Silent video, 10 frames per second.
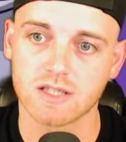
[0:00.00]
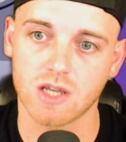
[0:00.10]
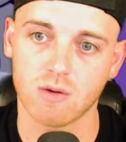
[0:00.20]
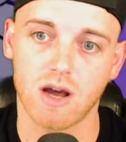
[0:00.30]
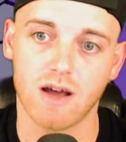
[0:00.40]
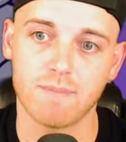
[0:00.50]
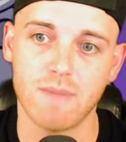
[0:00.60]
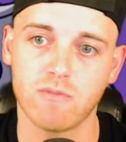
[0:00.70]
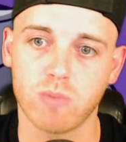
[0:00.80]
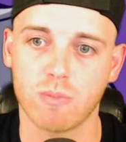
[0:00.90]
So uh,
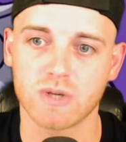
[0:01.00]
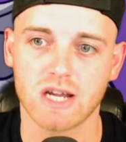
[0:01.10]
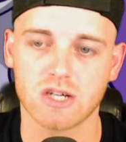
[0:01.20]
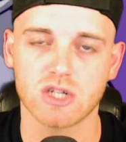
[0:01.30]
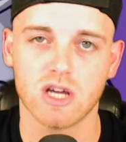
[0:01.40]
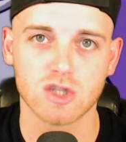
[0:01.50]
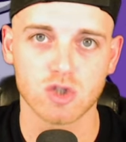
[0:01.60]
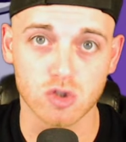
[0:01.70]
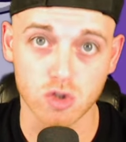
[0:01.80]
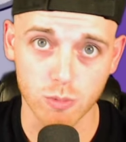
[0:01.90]
MEVBot protection,
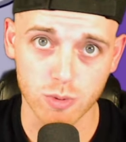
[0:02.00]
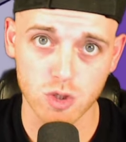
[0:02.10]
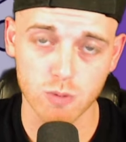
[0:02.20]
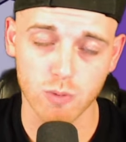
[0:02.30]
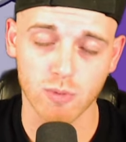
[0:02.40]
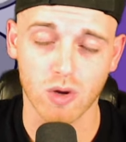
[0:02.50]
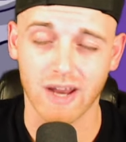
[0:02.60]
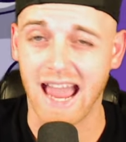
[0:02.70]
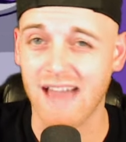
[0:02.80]
super, super important.